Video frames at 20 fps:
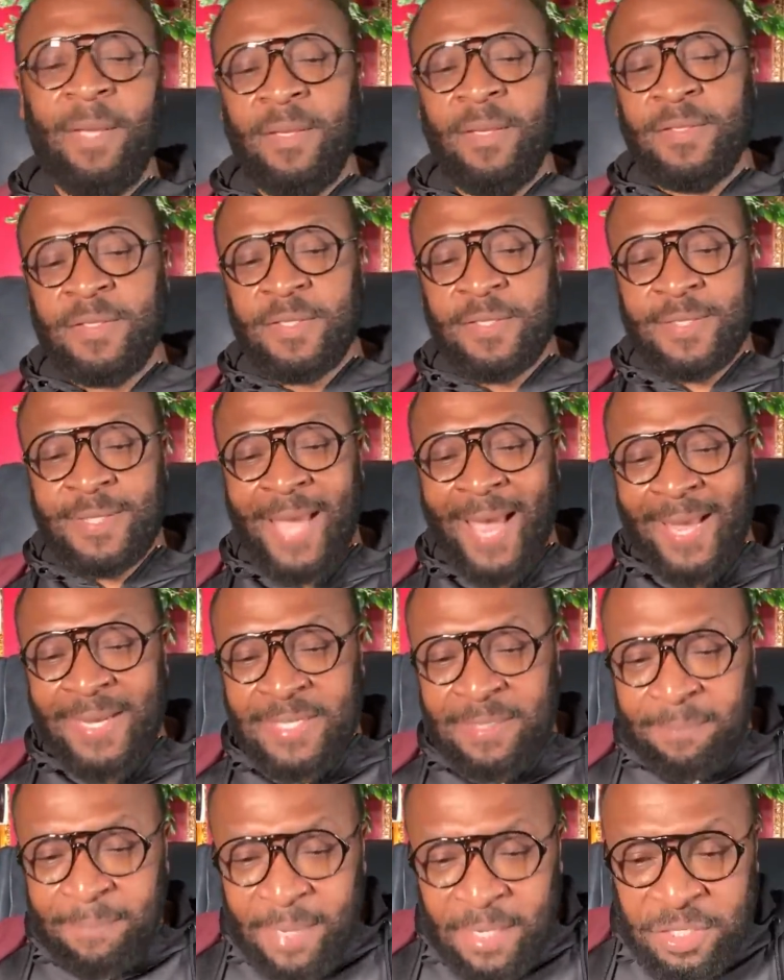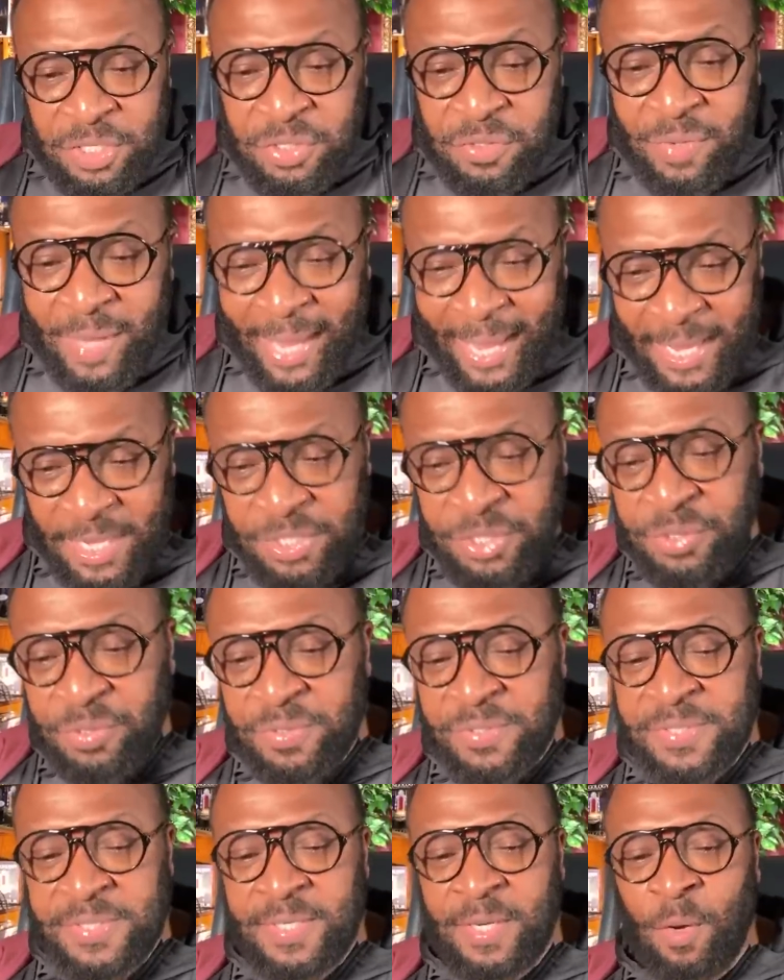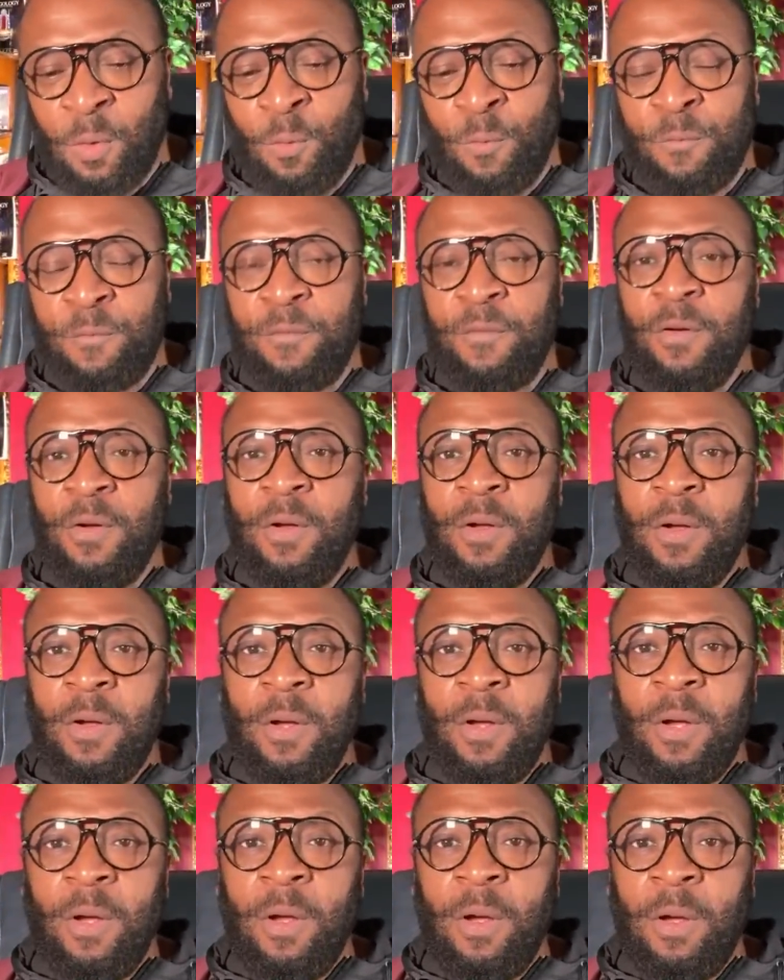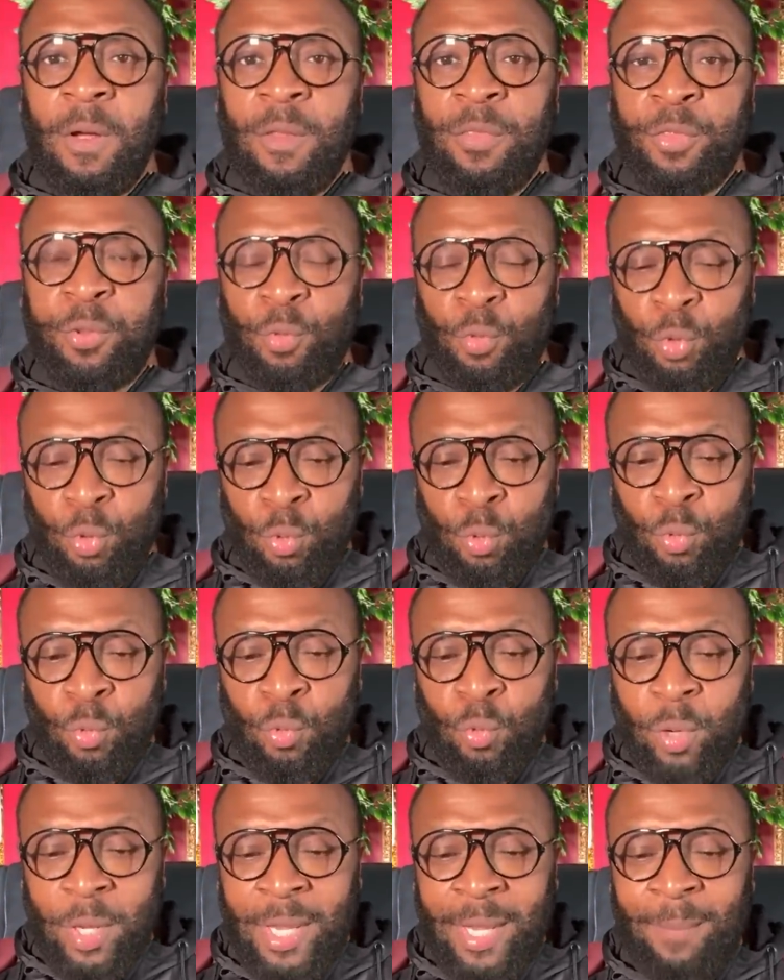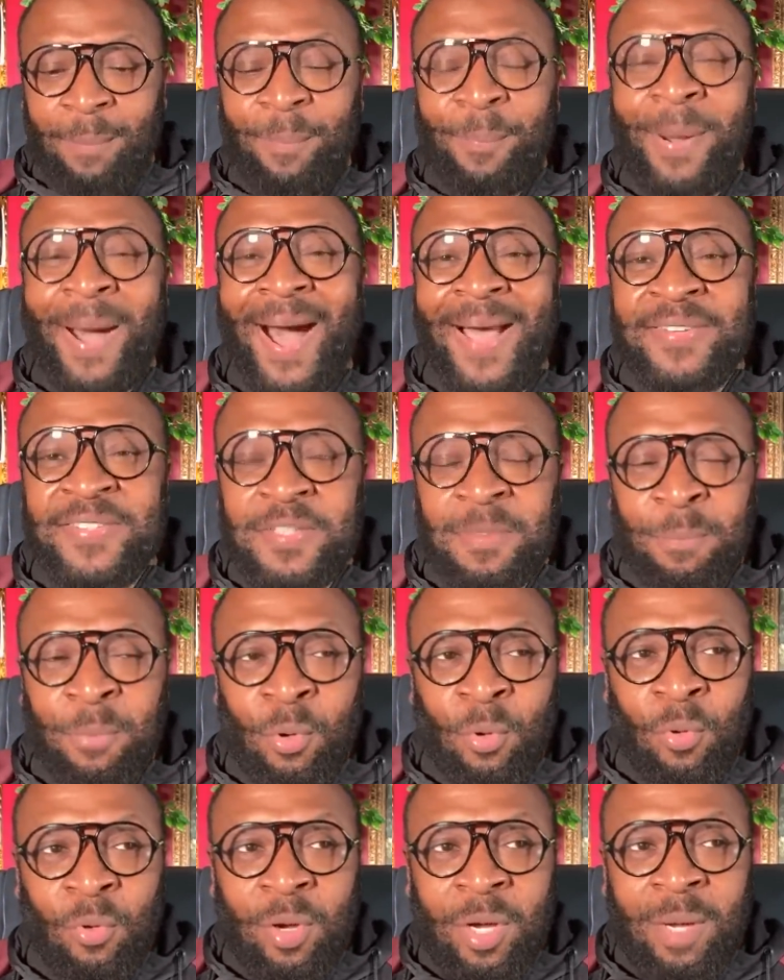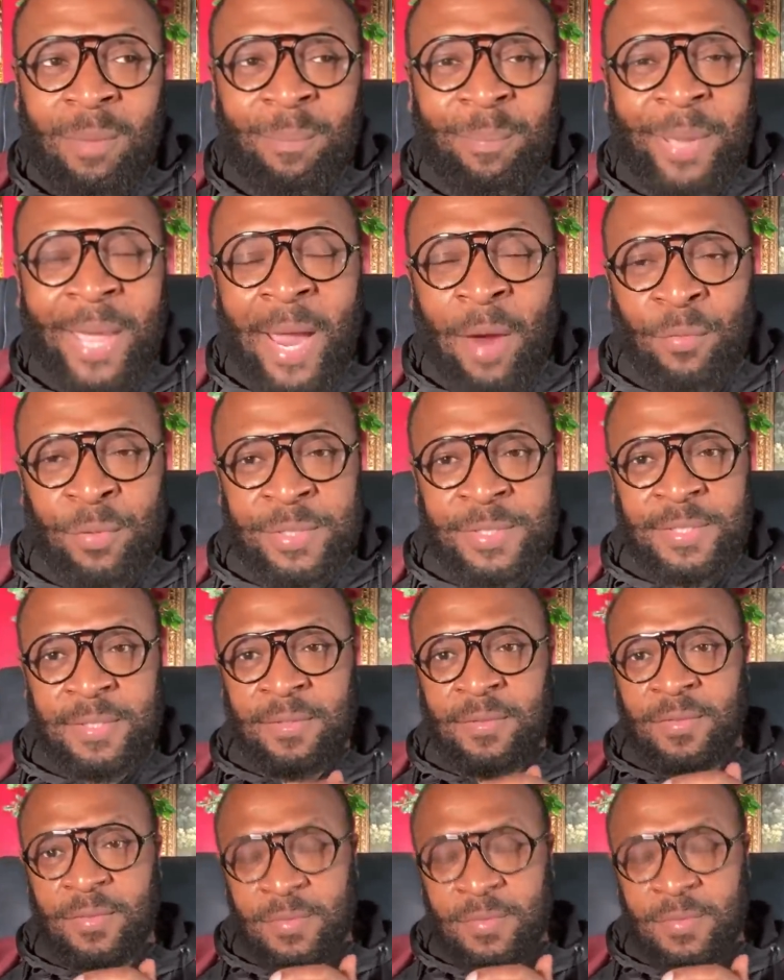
Society makes you hate yourself through impossible comparisons.